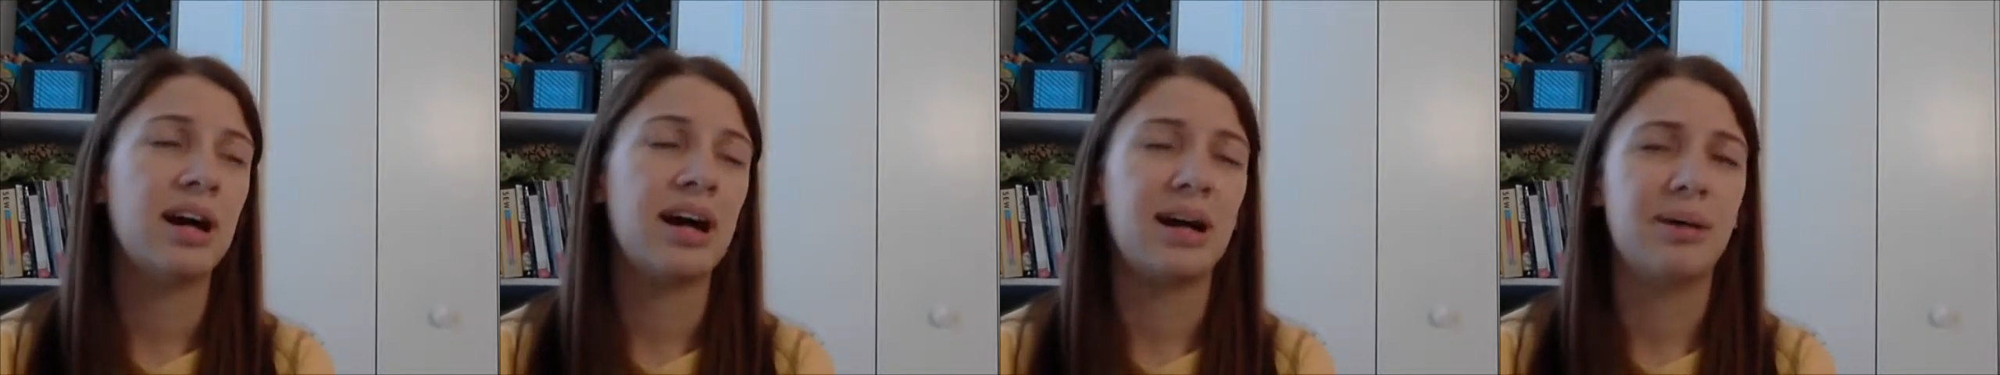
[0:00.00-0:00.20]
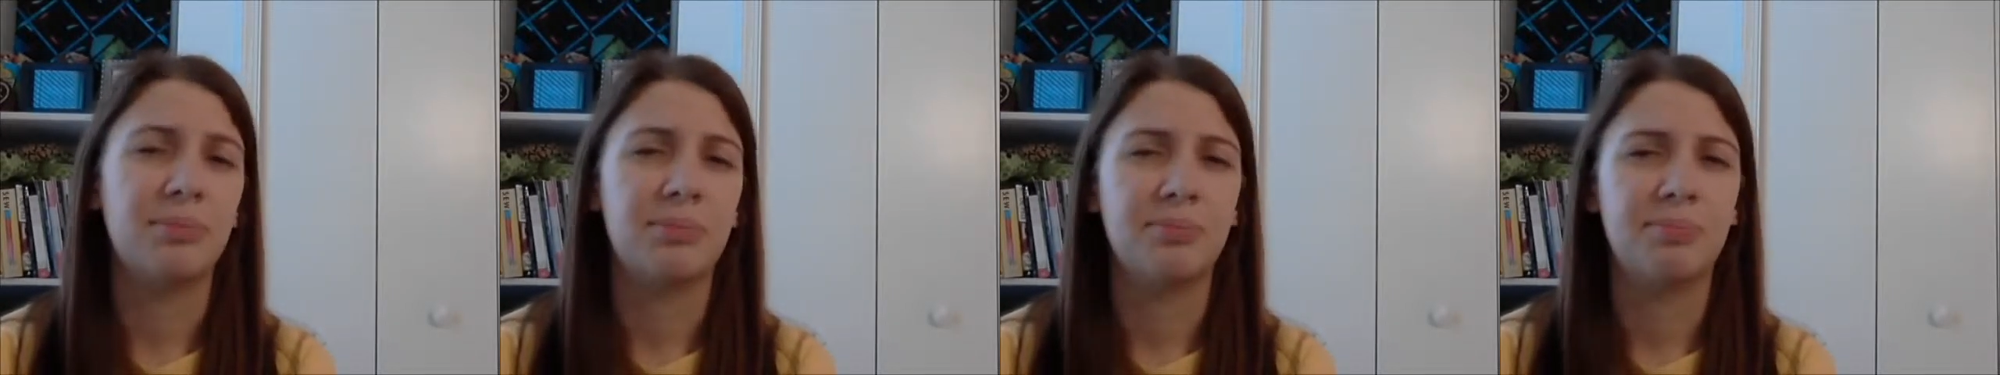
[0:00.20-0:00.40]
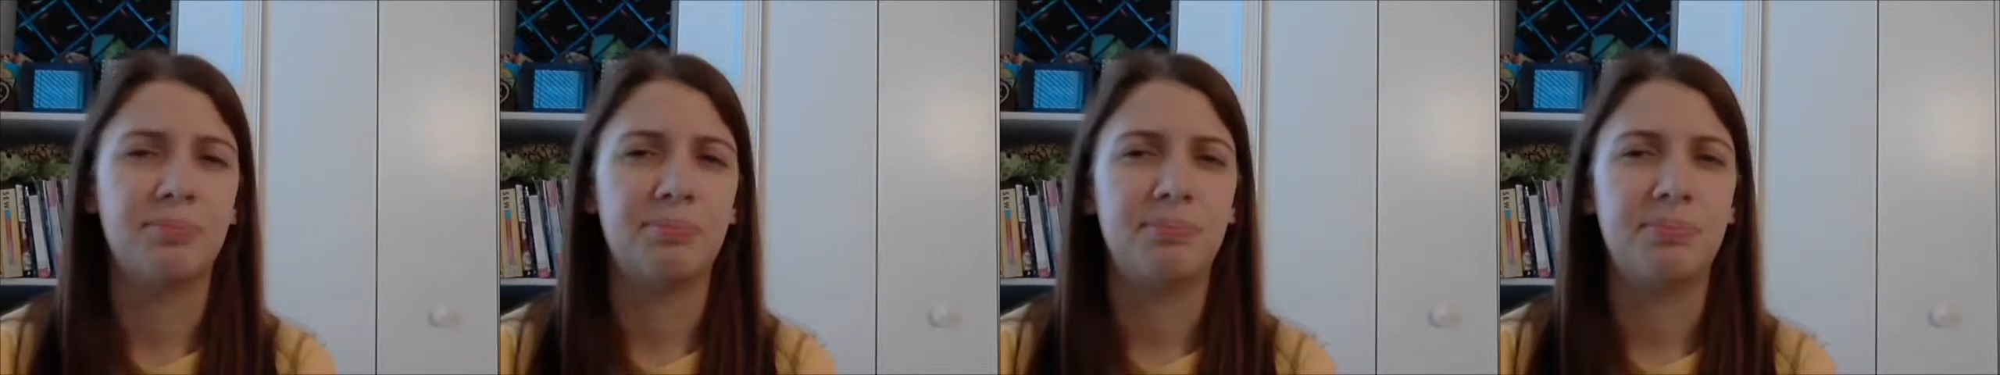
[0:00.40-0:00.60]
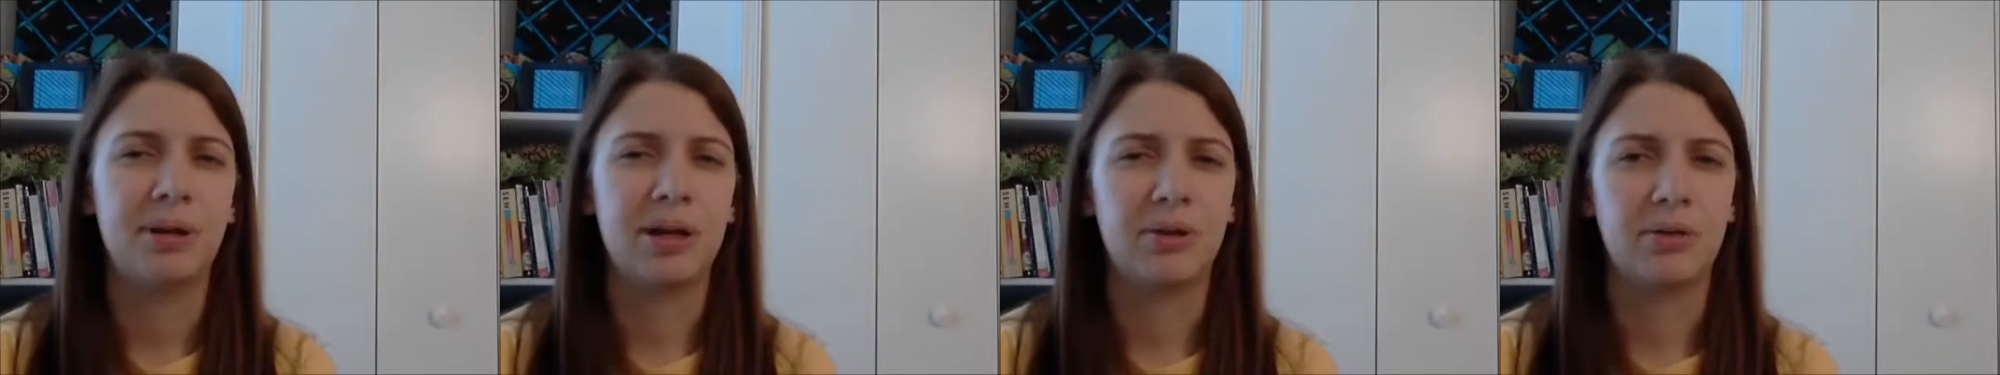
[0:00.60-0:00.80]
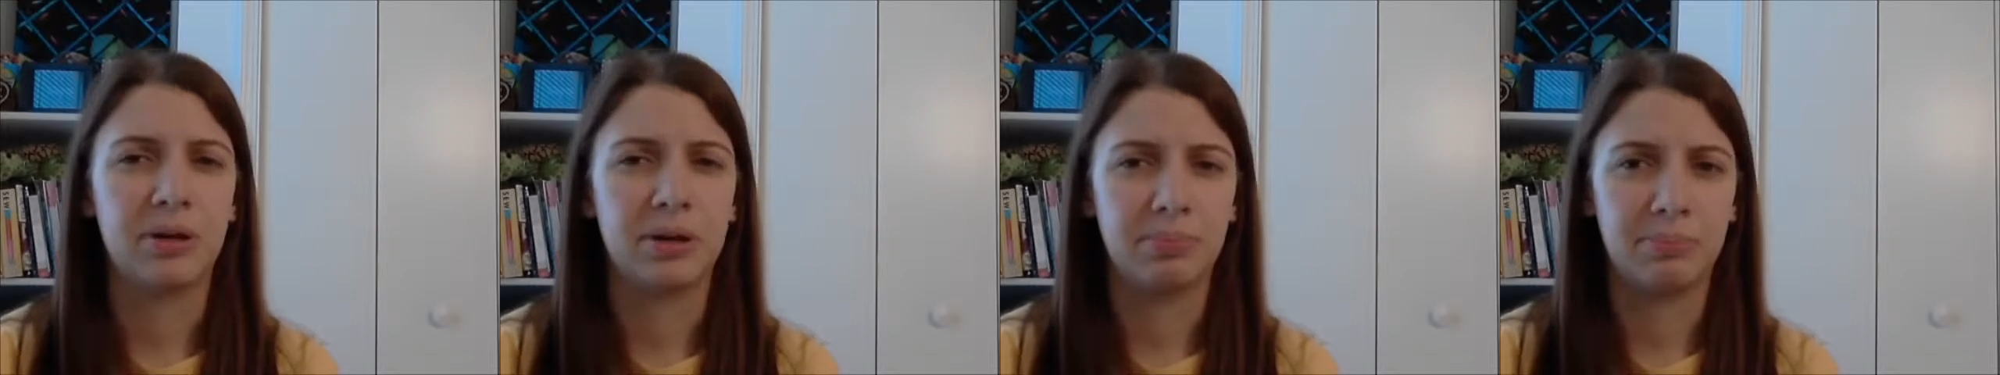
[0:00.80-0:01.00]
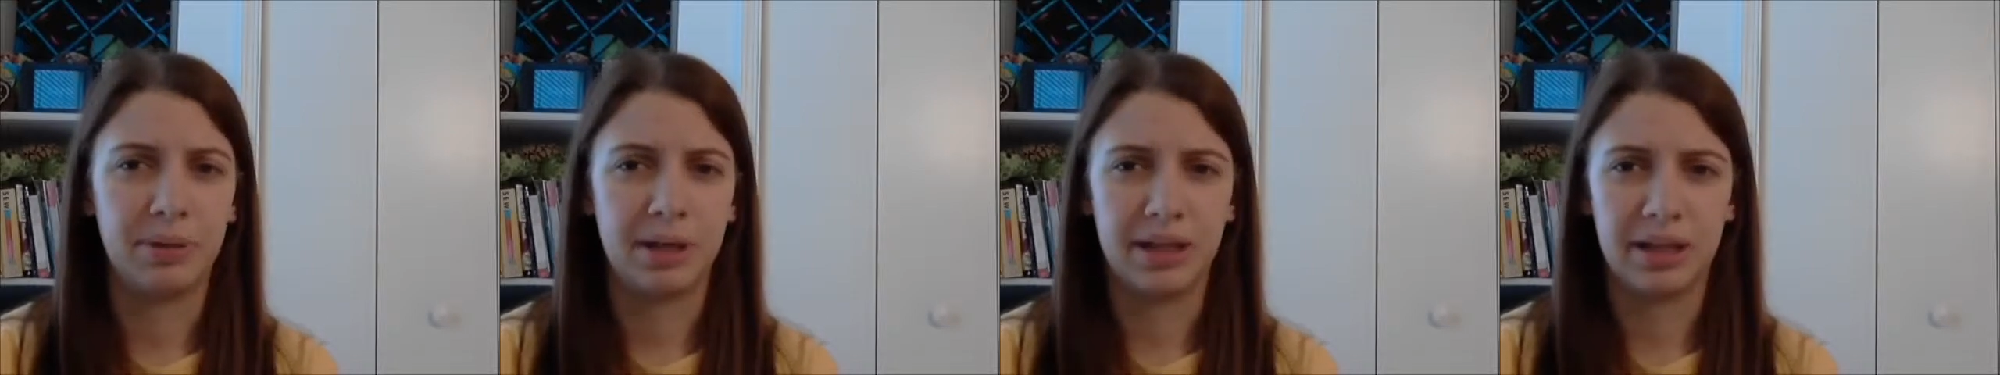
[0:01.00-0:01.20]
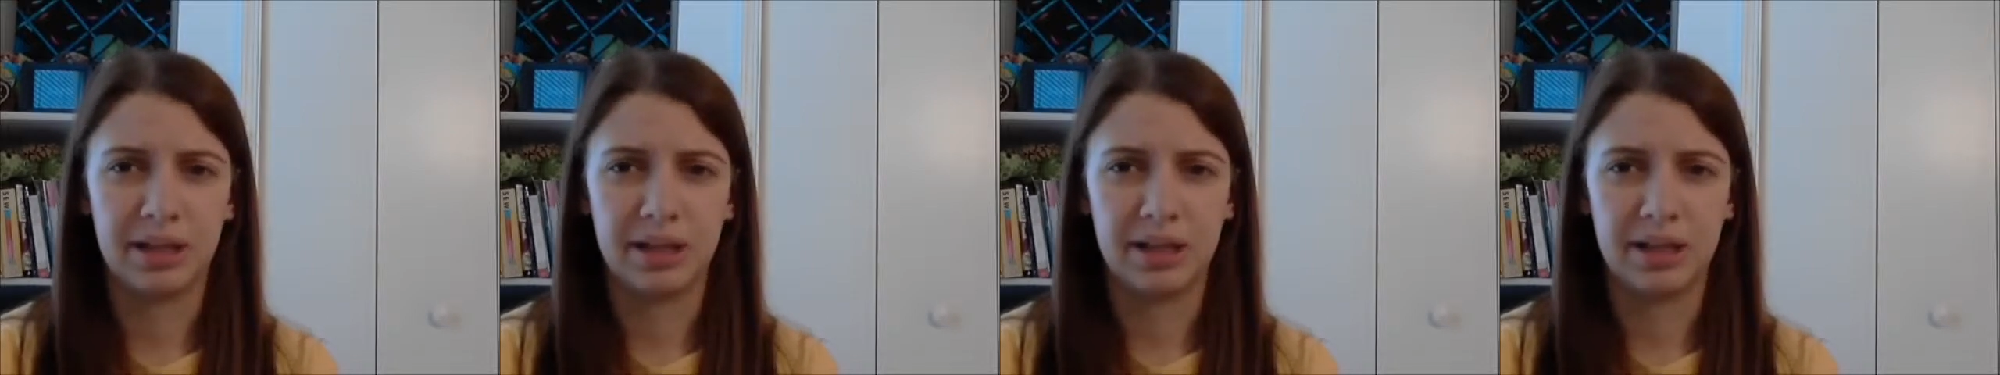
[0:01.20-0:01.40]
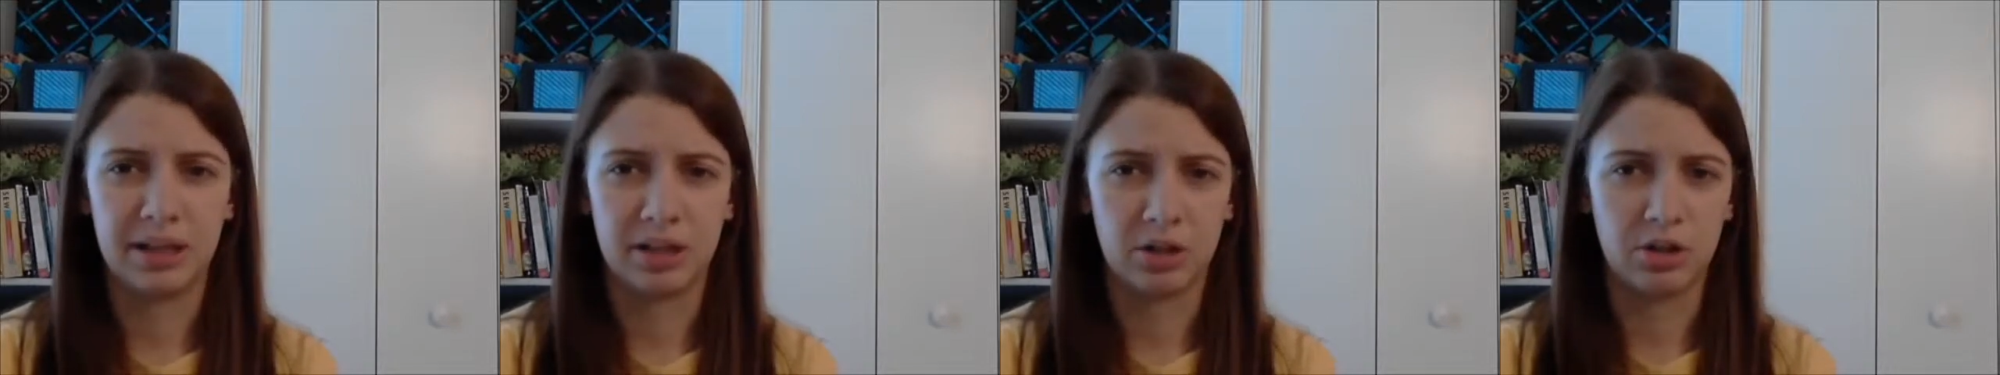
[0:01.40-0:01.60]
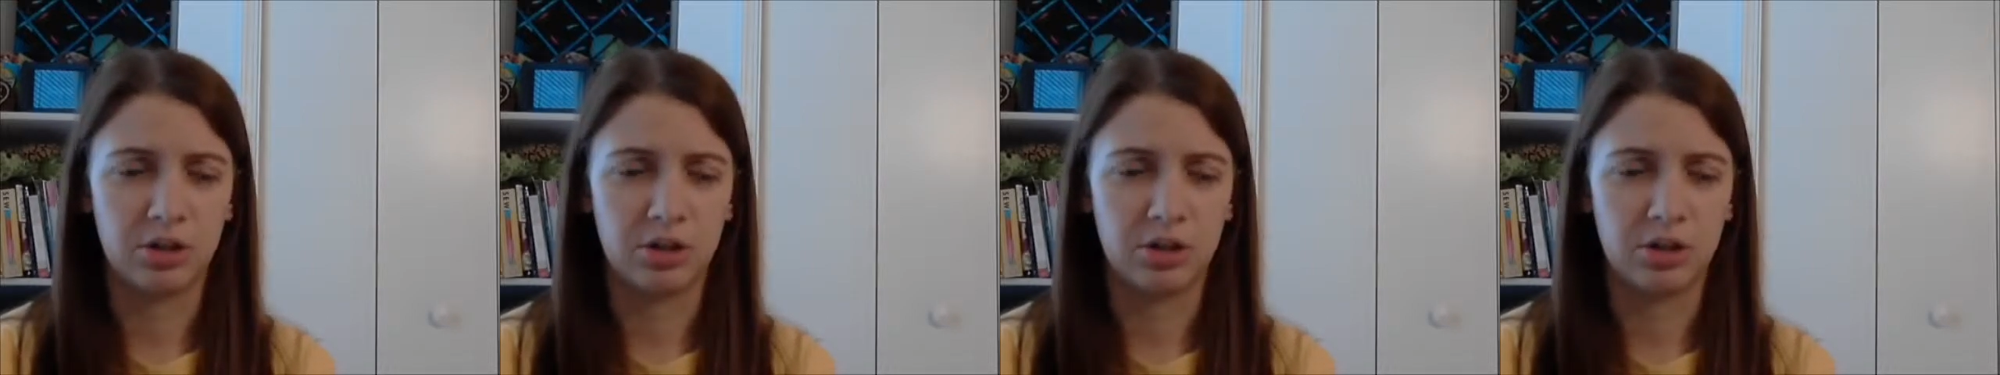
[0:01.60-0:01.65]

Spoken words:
I'm better at baking than